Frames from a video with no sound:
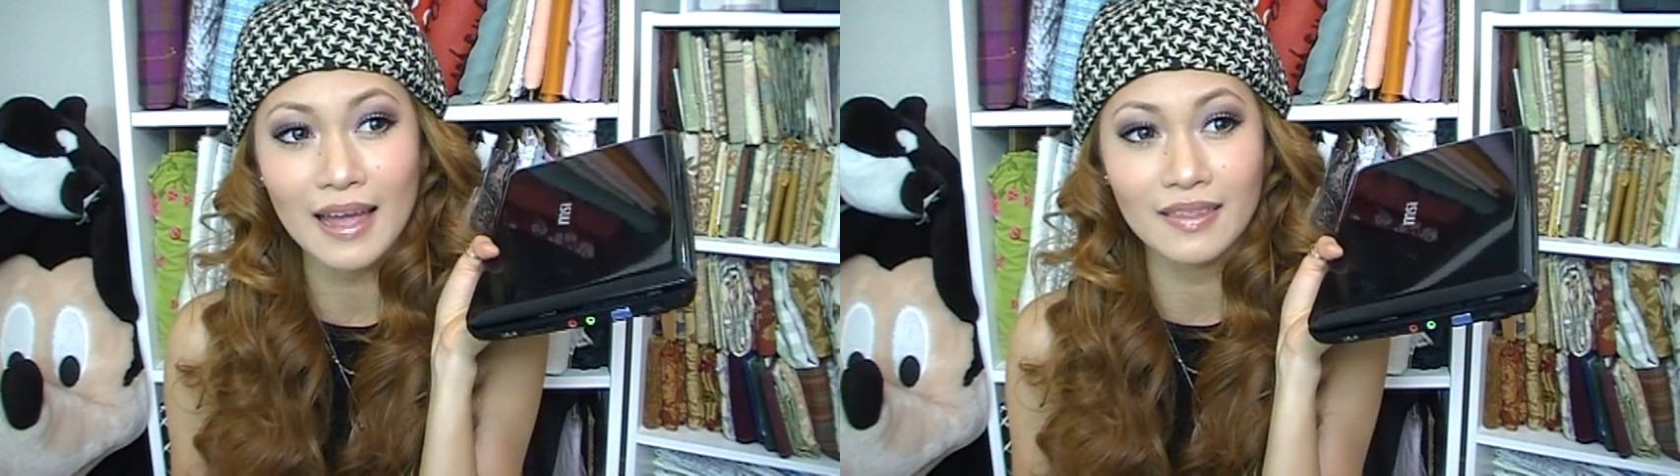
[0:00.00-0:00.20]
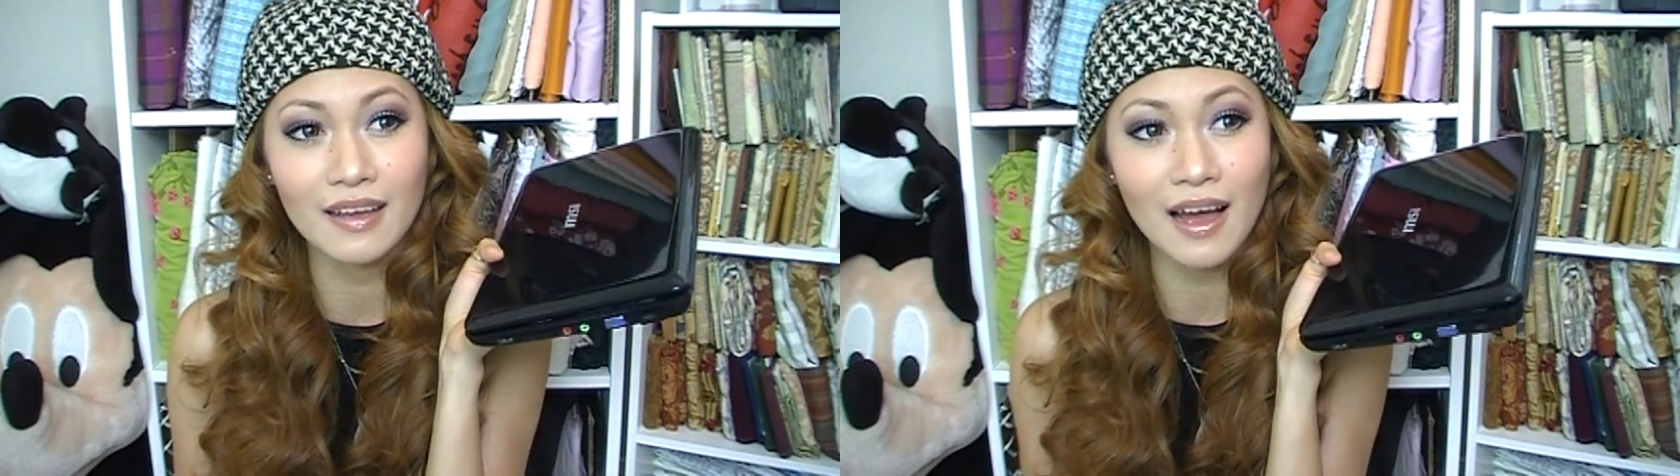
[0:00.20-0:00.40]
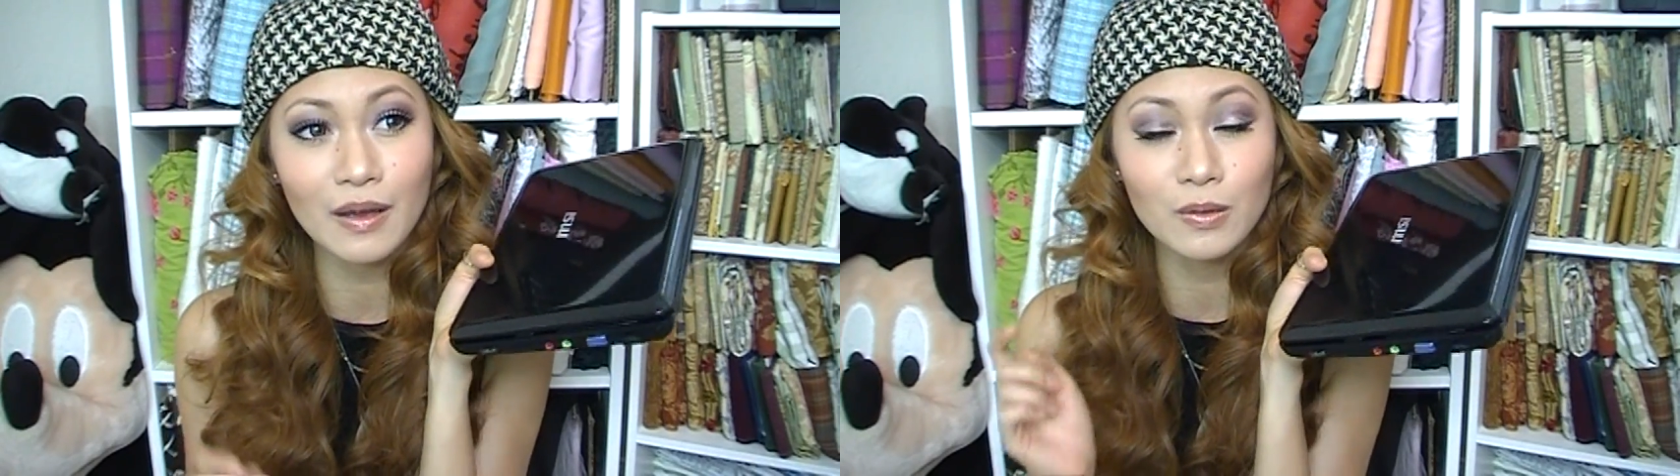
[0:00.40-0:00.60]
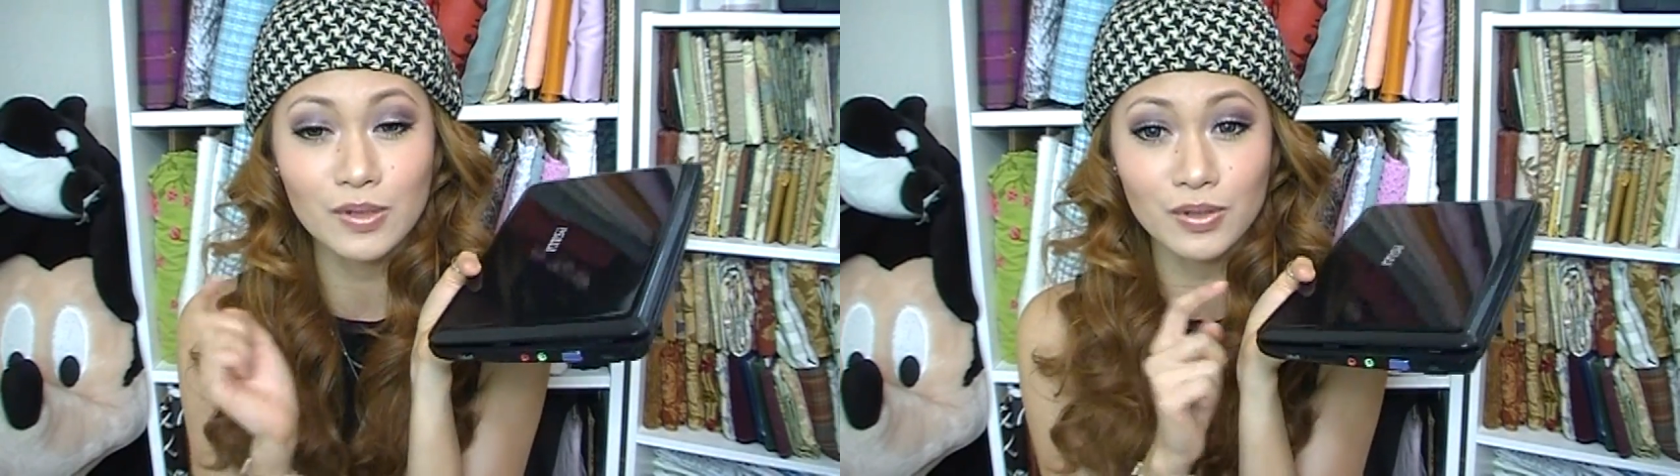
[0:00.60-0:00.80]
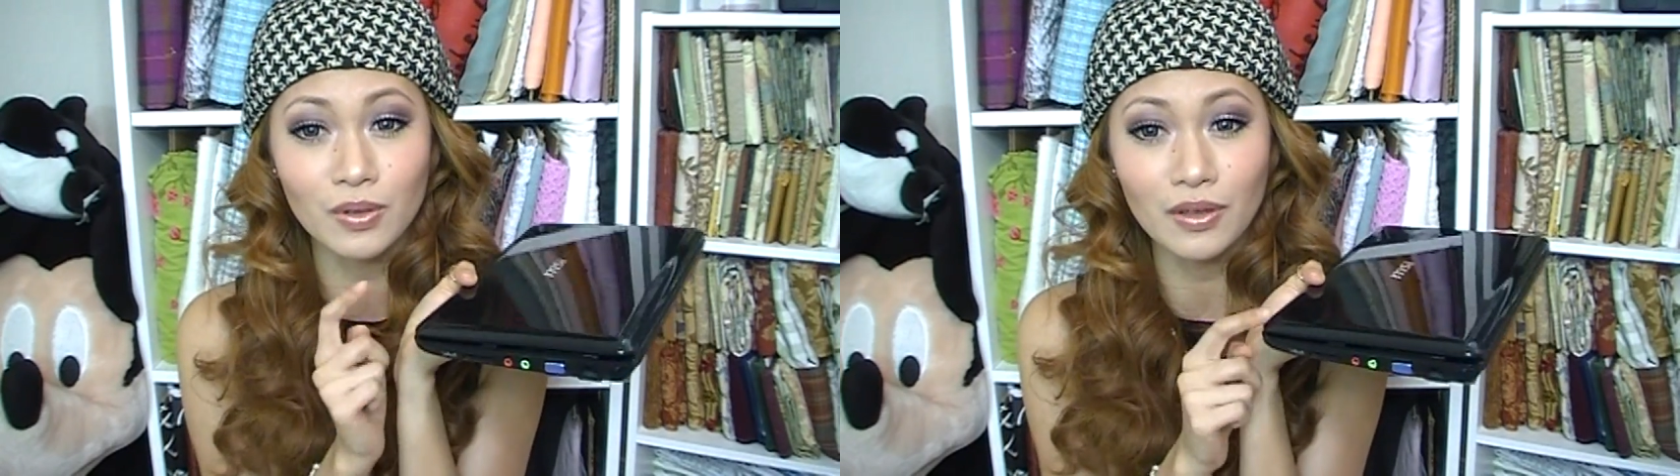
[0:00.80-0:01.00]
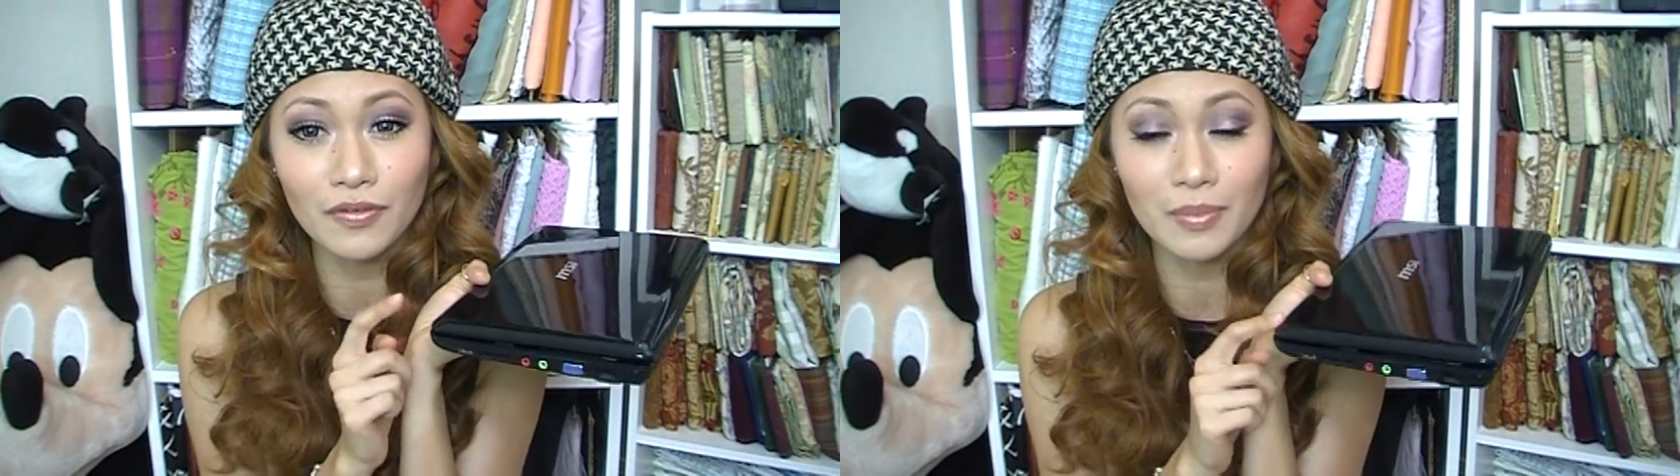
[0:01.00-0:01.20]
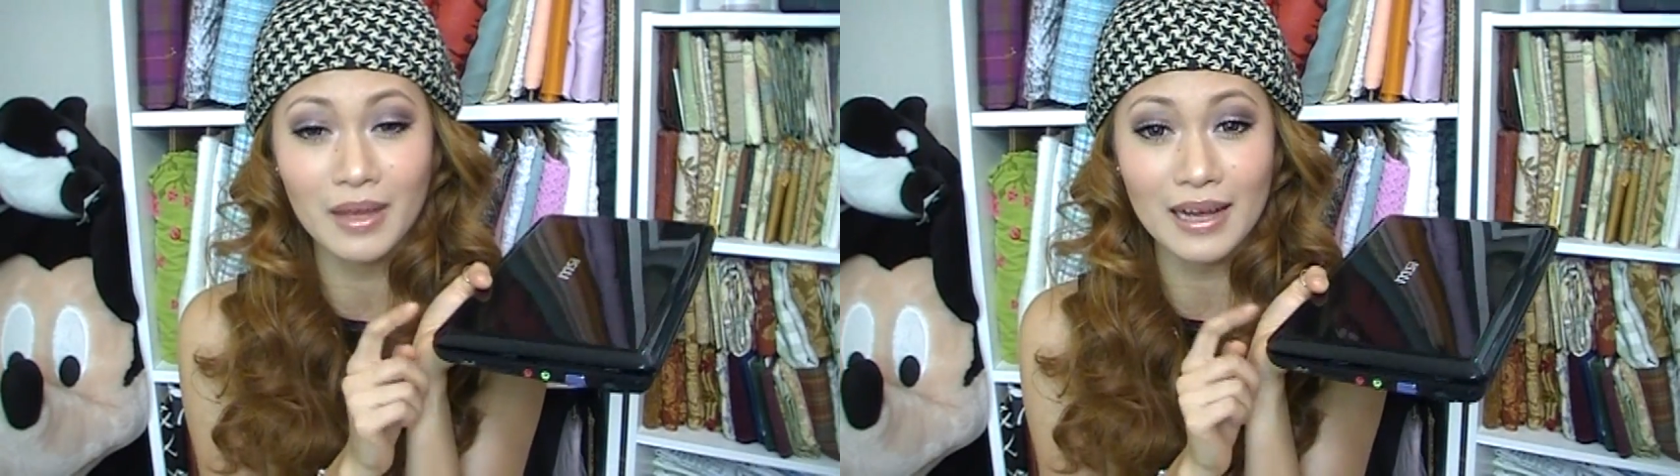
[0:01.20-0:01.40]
and the guy who stole it from me